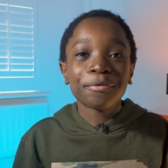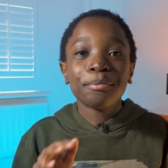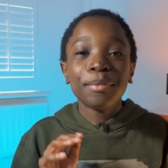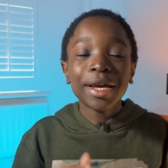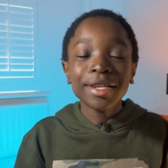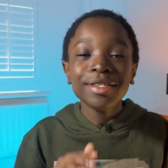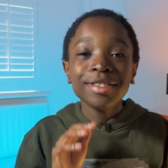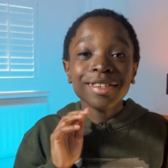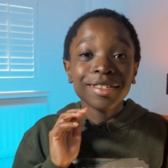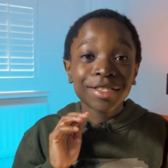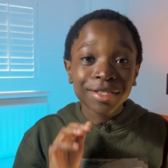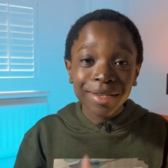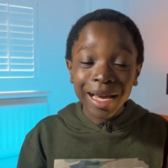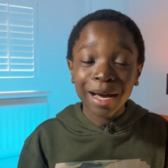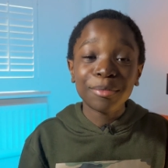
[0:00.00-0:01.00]
many
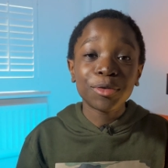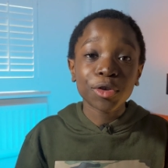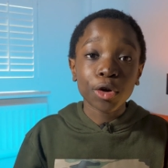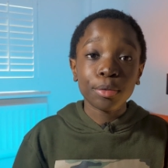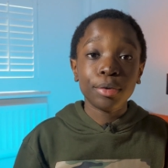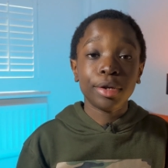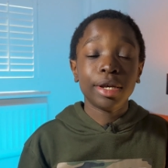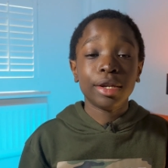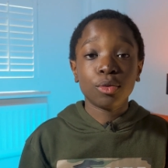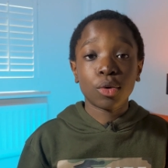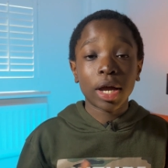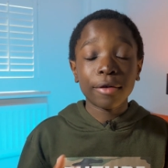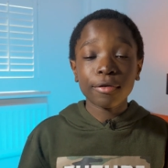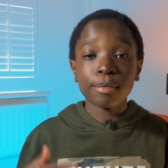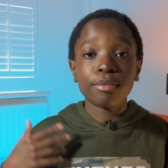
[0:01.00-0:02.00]
tabs open in
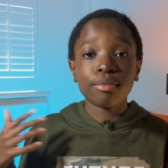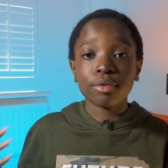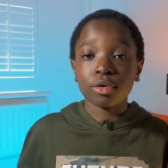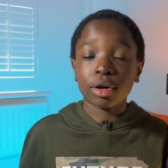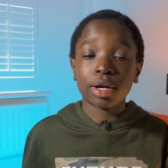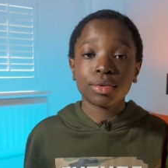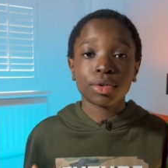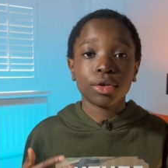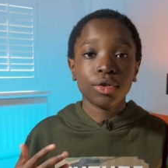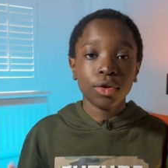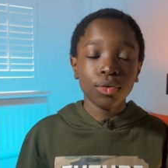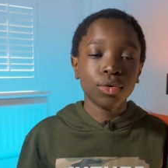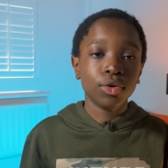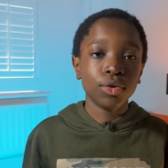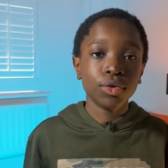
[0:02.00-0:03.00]
whatever browser
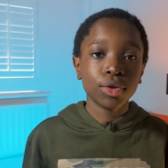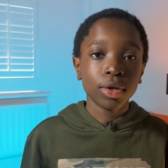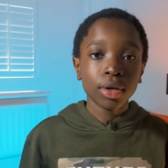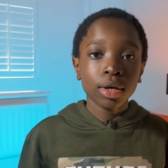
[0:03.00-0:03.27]
you use,